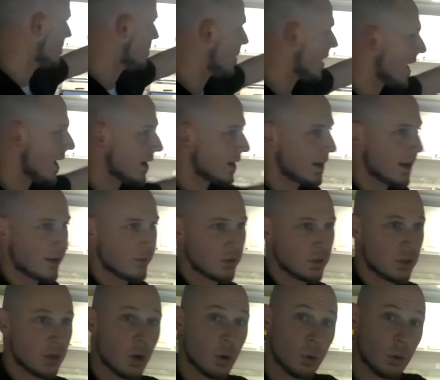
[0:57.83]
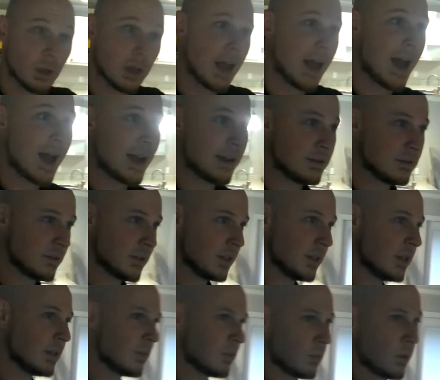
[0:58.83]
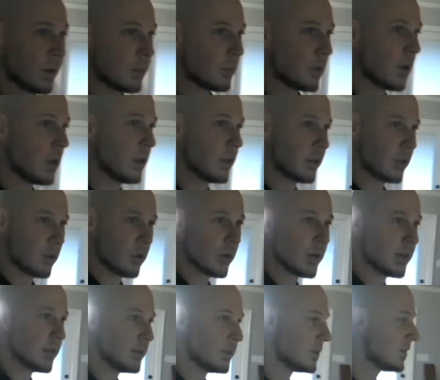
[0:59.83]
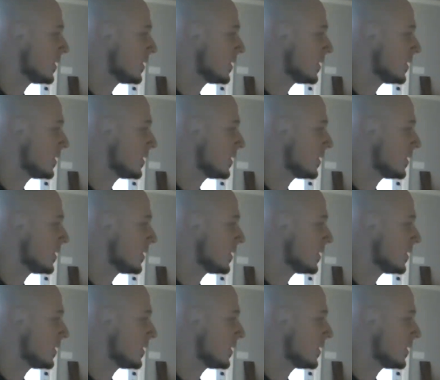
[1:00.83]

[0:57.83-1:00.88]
back having no lines in it is what I'm calling grids.